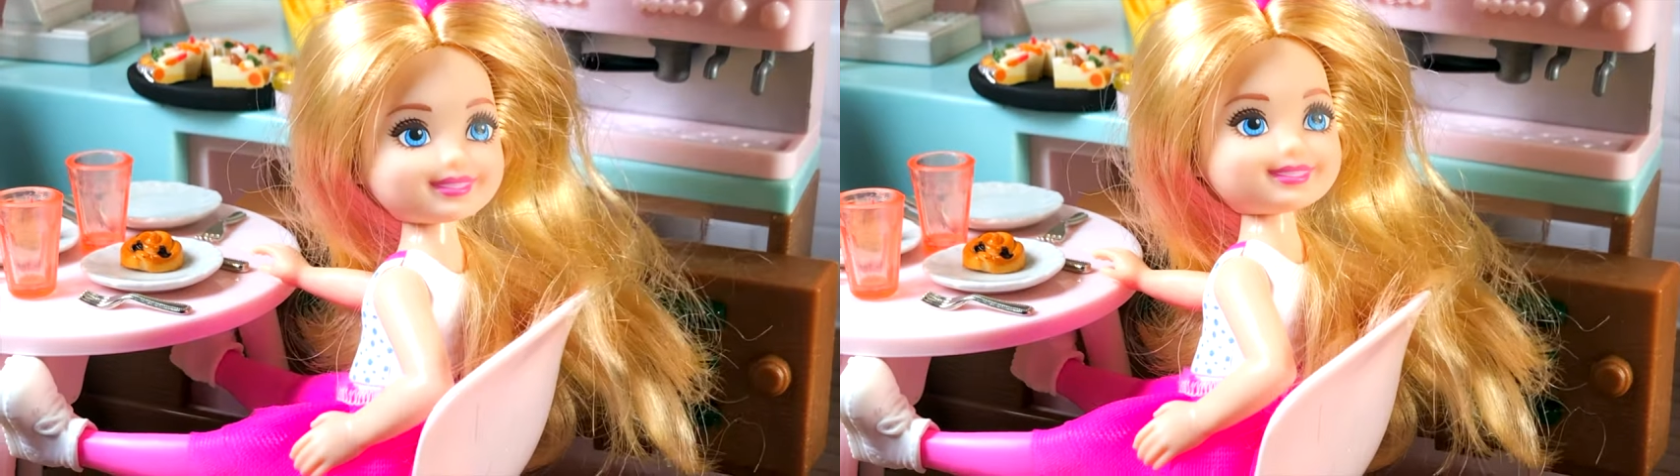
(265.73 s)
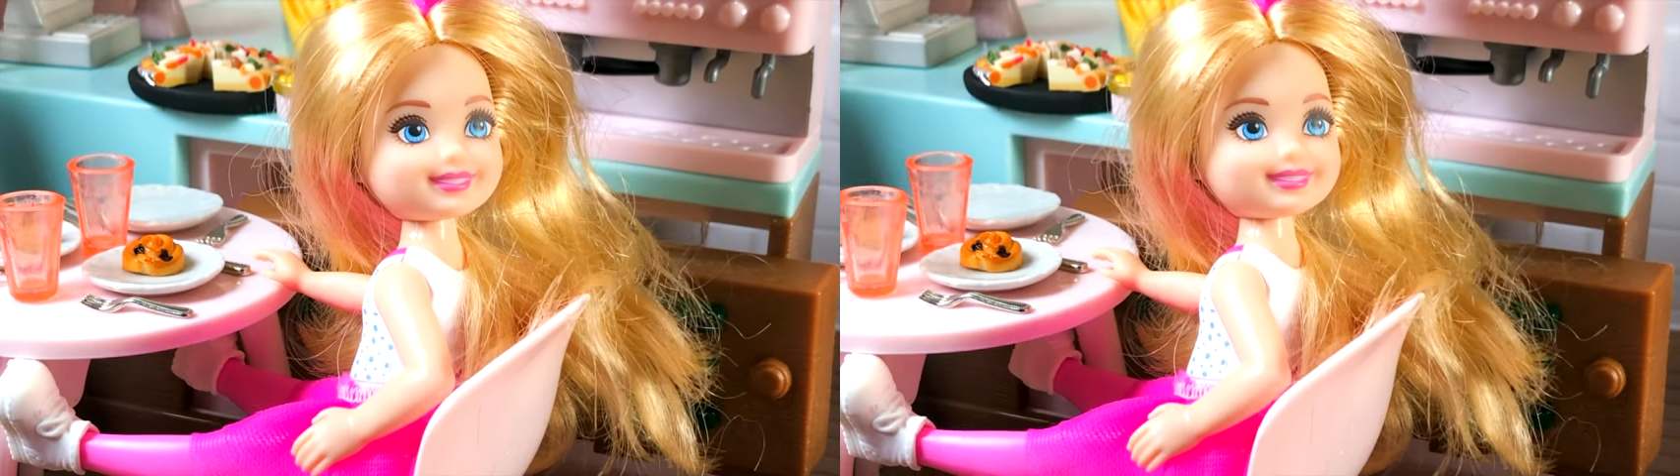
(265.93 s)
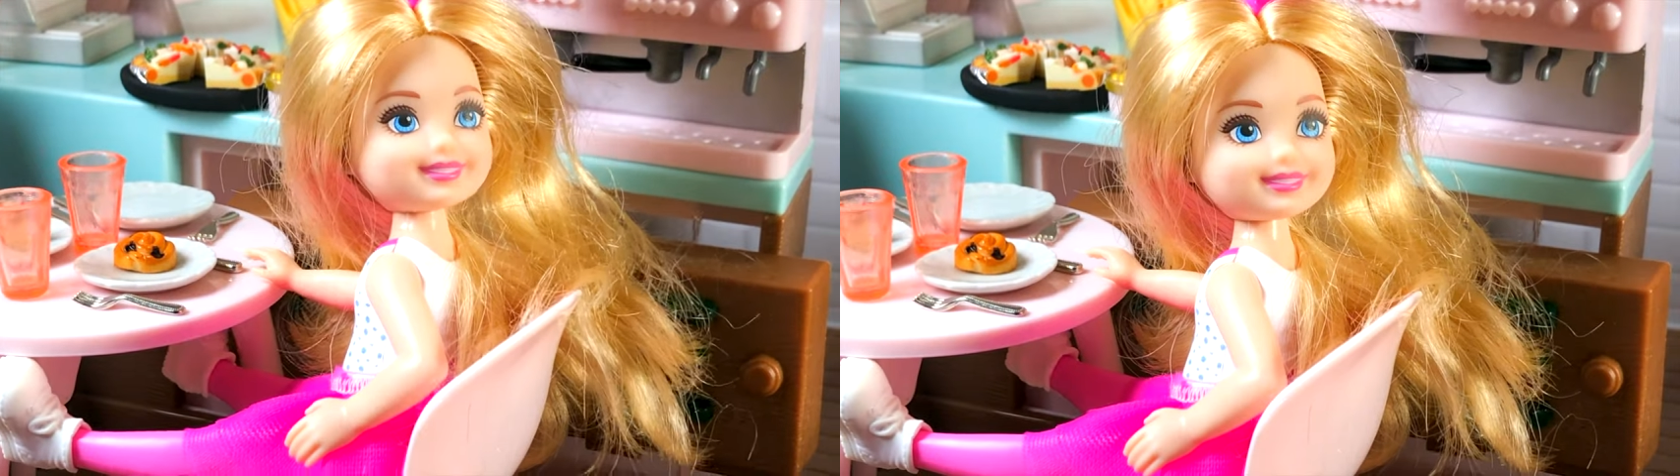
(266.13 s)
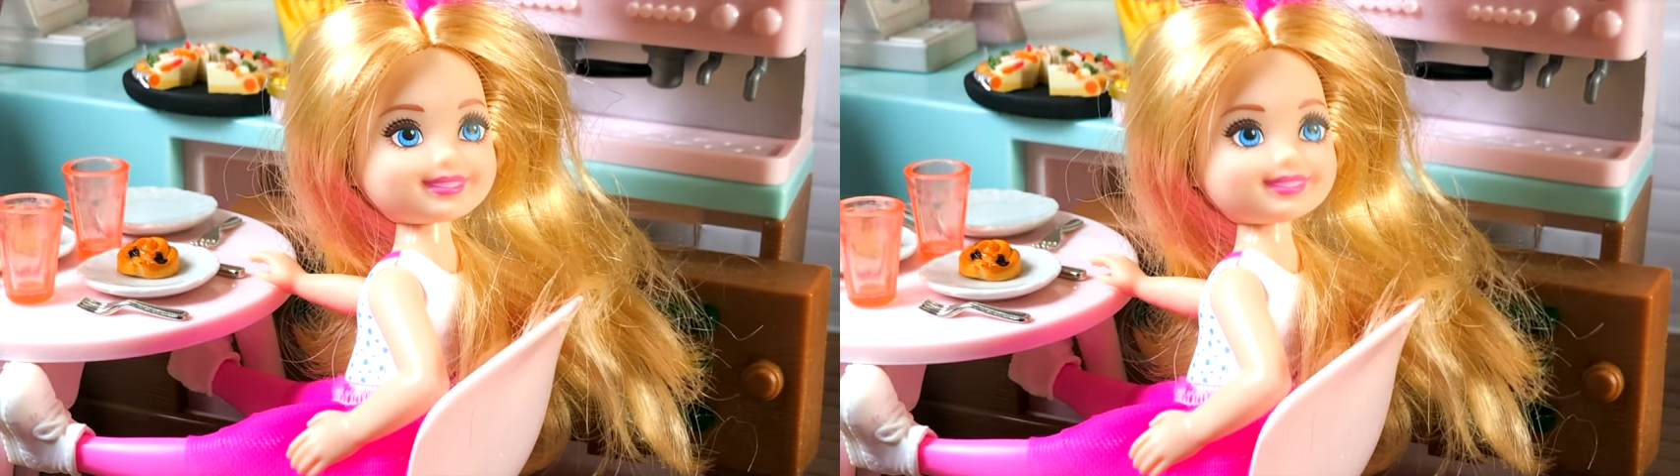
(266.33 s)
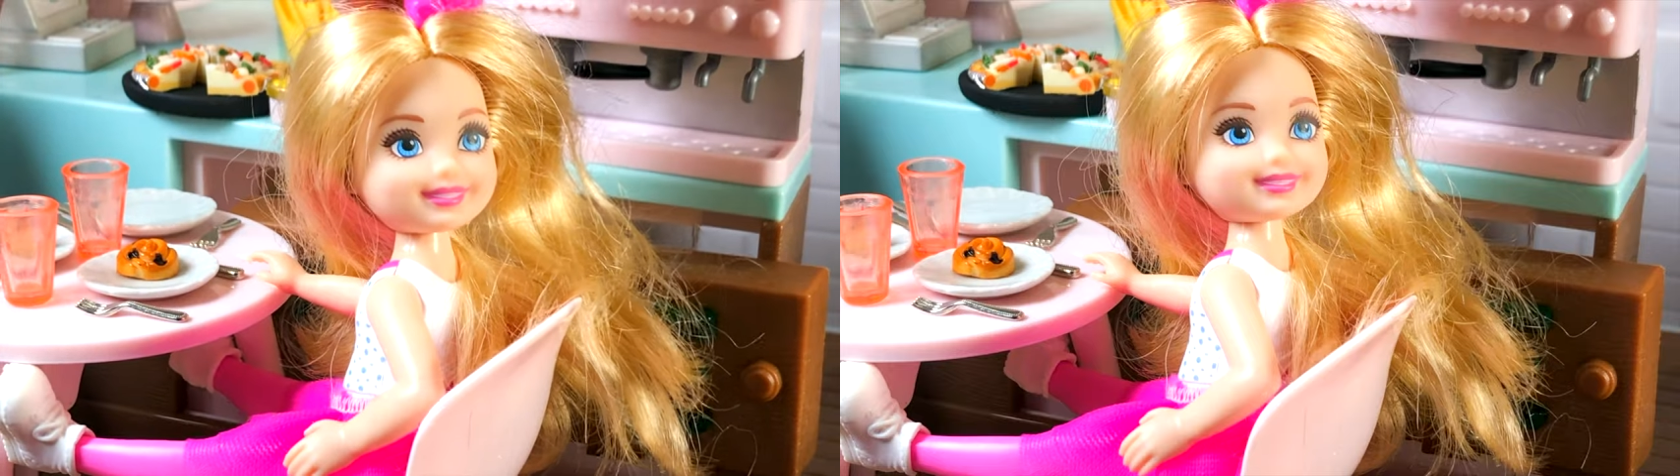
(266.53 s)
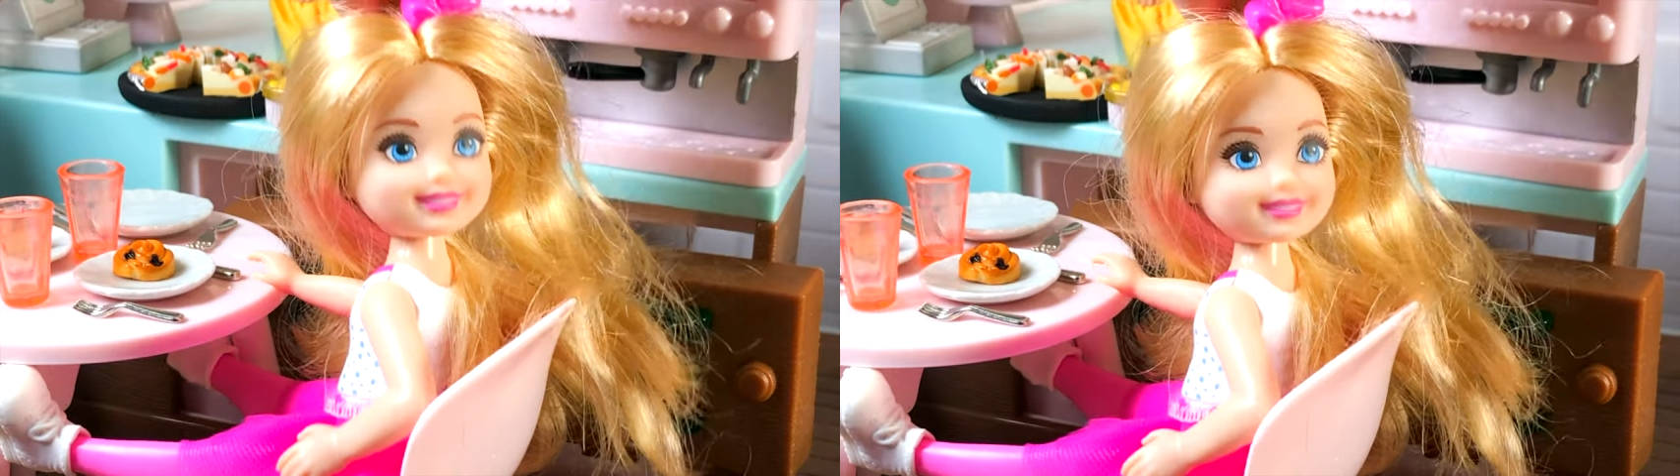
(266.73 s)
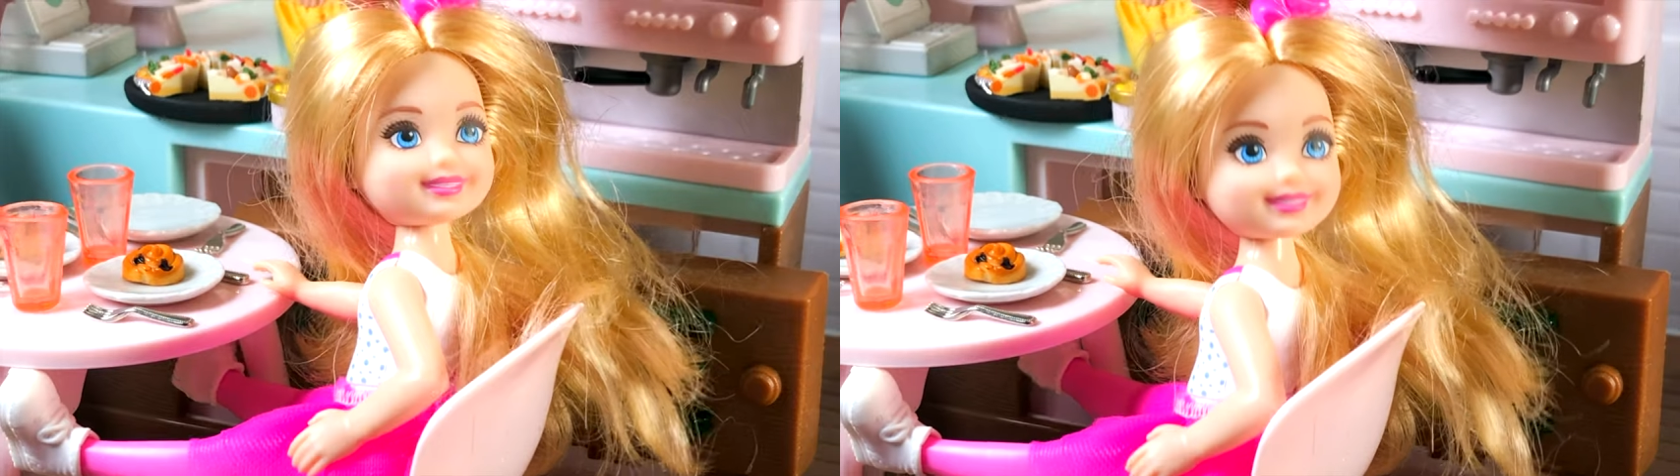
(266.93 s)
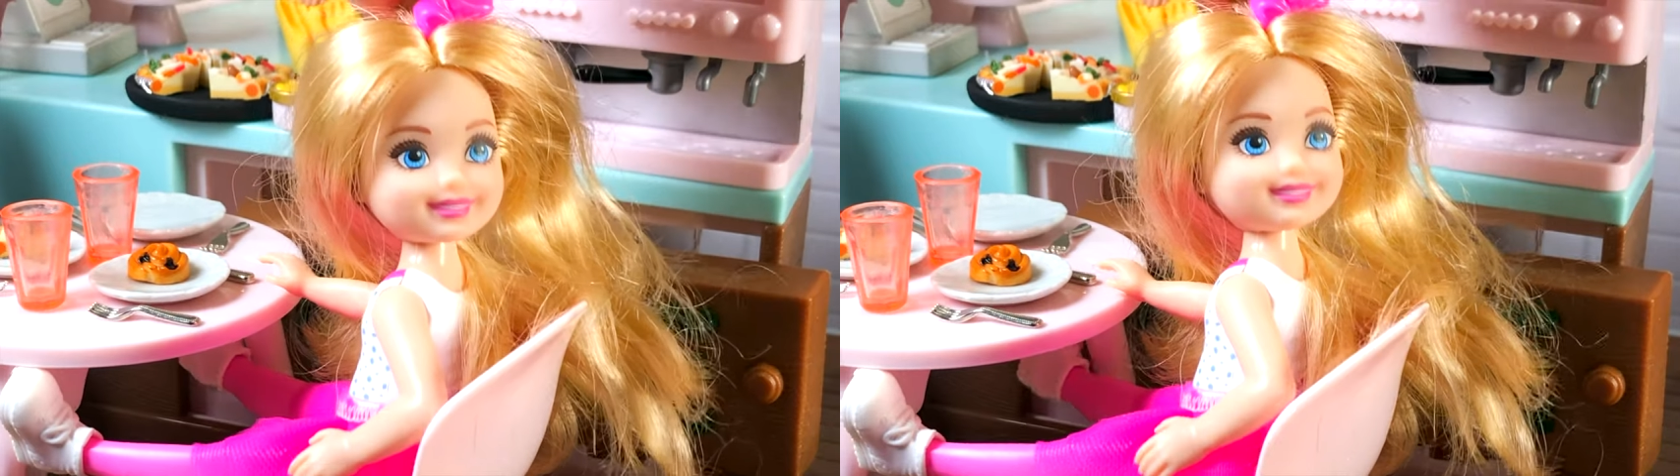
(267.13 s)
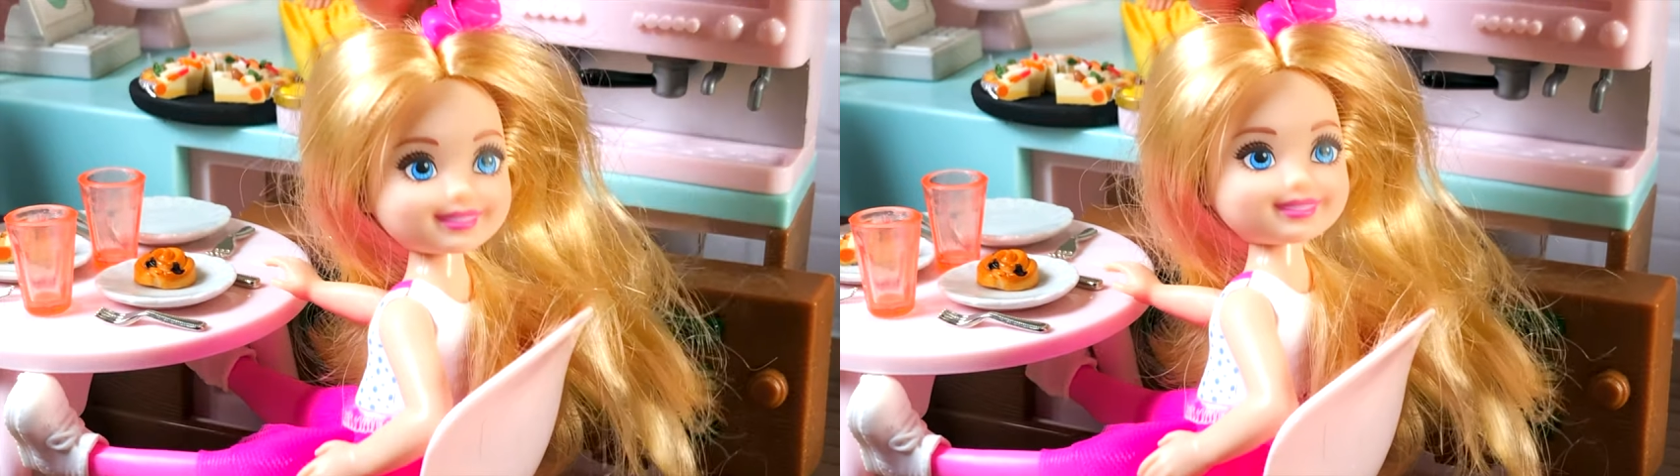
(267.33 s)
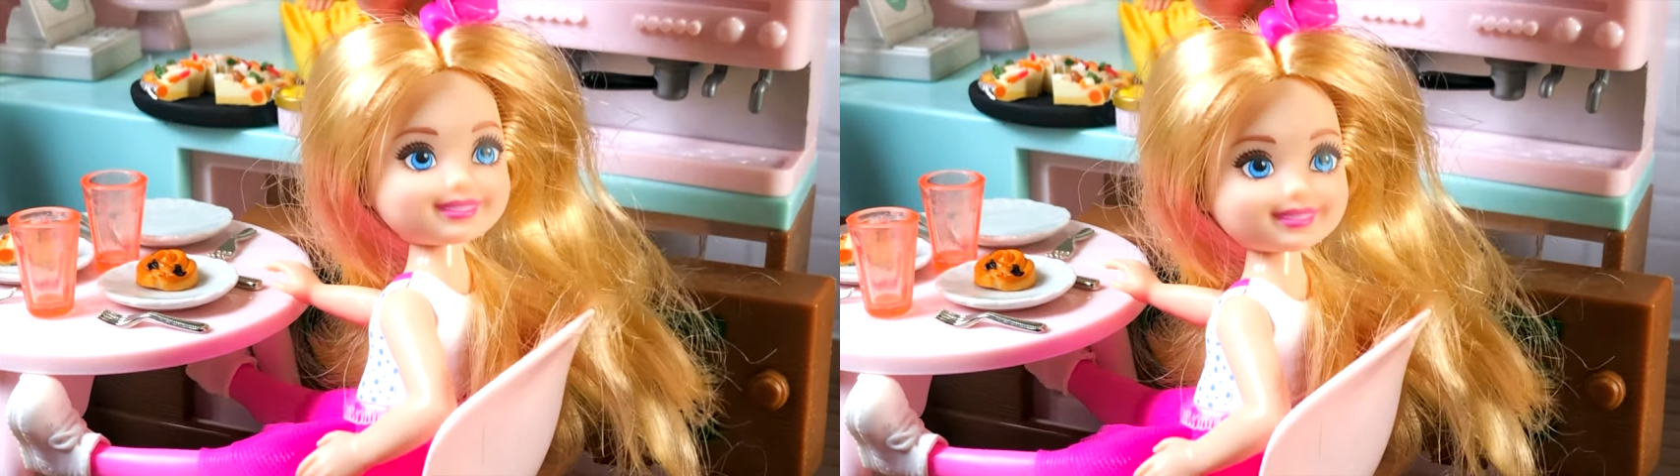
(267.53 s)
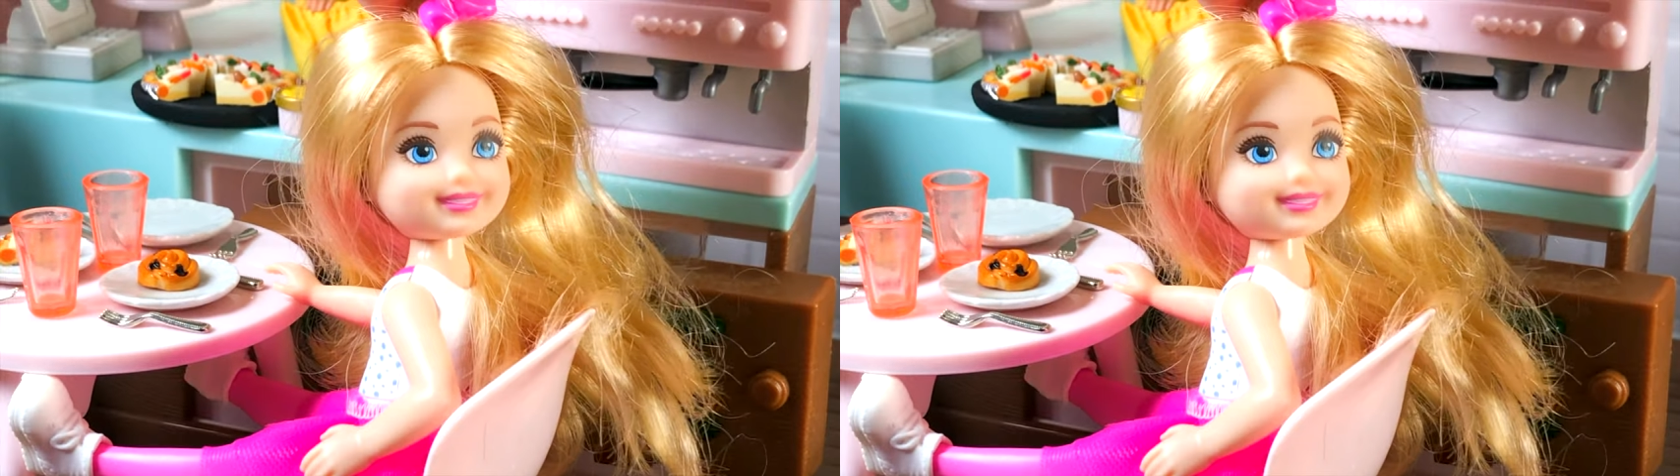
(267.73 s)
Hey, Lisa, we're eating